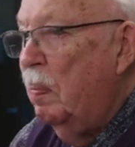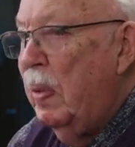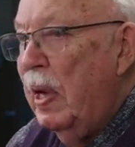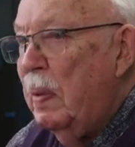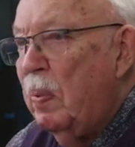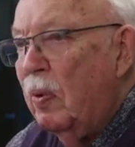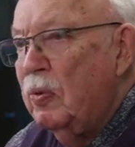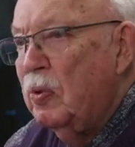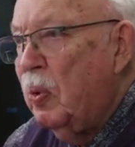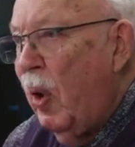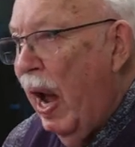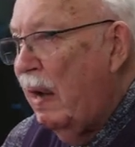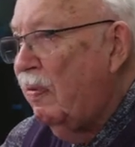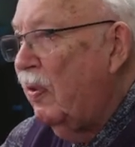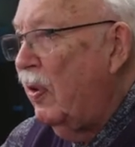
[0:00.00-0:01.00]
people
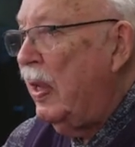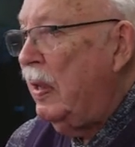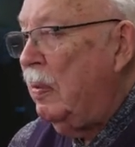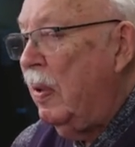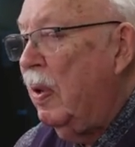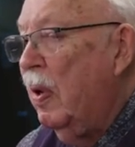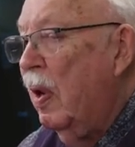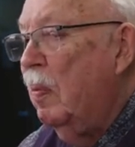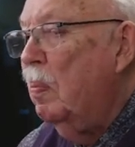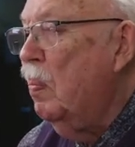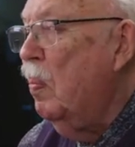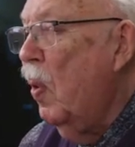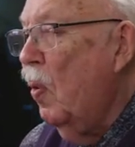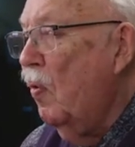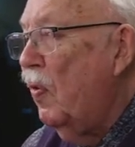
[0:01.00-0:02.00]
traveling,
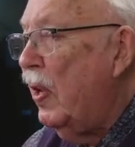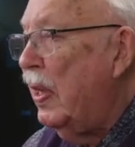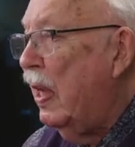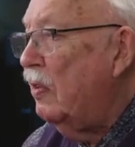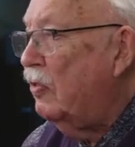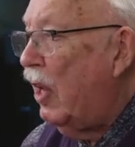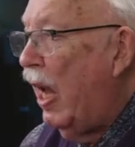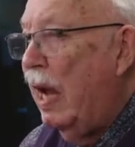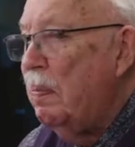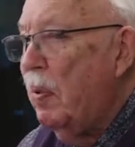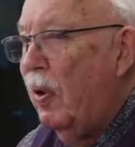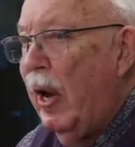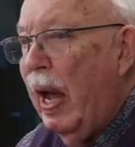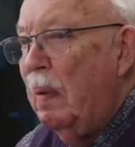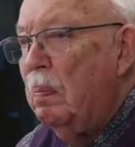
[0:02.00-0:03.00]
moving as
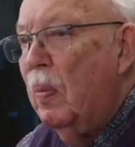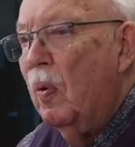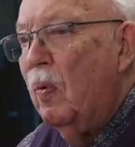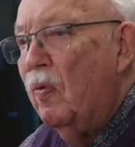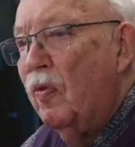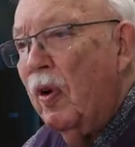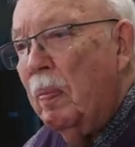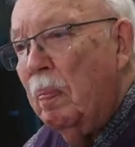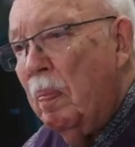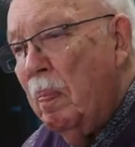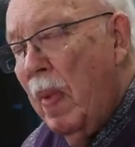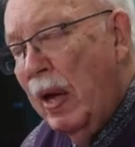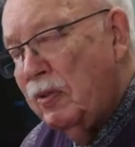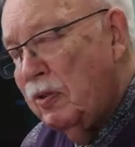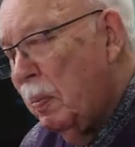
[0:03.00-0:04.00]
Abraham moved
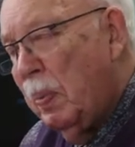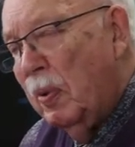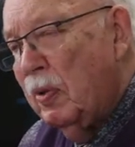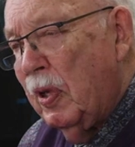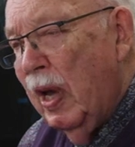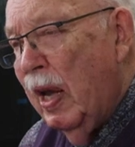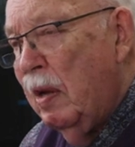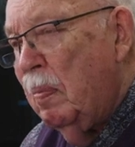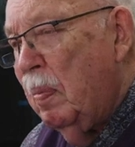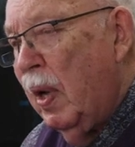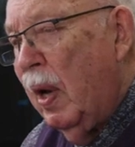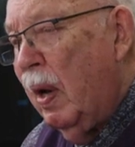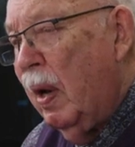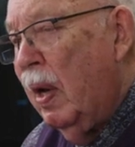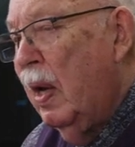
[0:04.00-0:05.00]
from
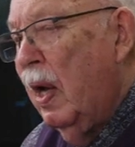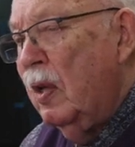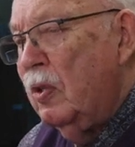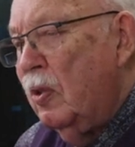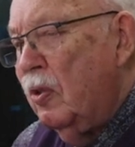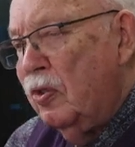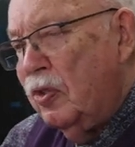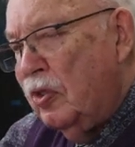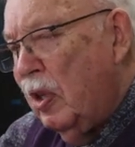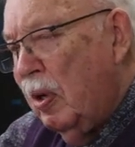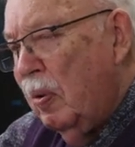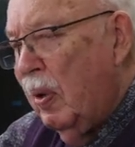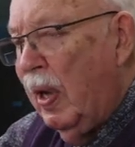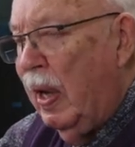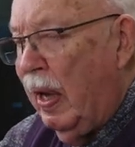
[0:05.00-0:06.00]
Mesopotamia to
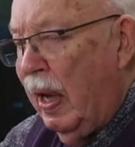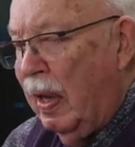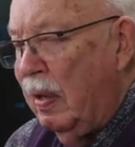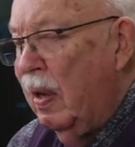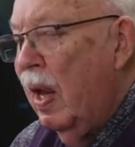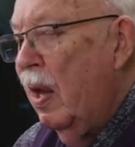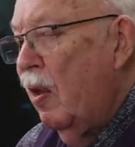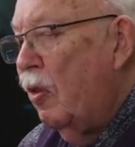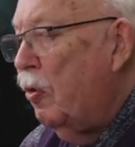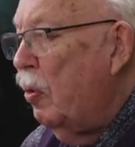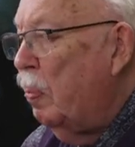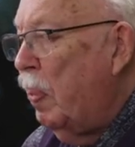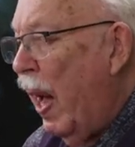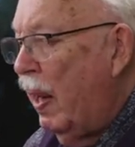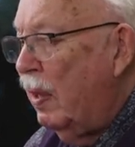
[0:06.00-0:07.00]
Syria and
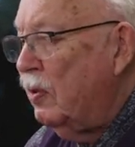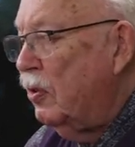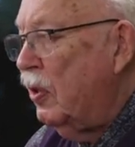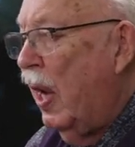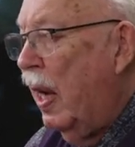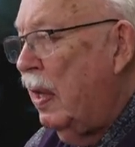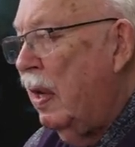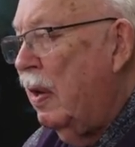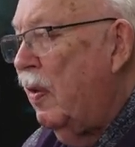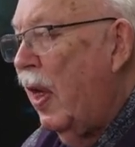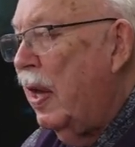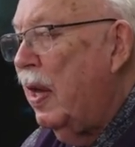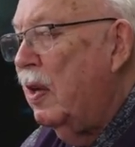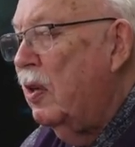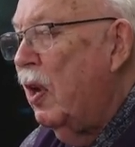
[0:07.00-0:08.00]
through Palestine and
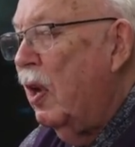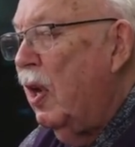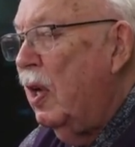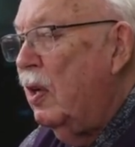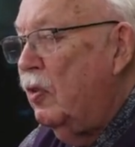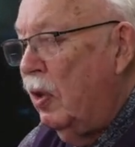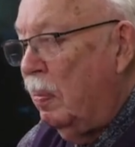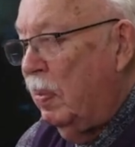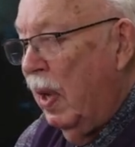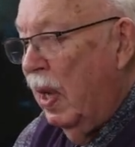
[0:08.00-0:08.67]
then into Egypt.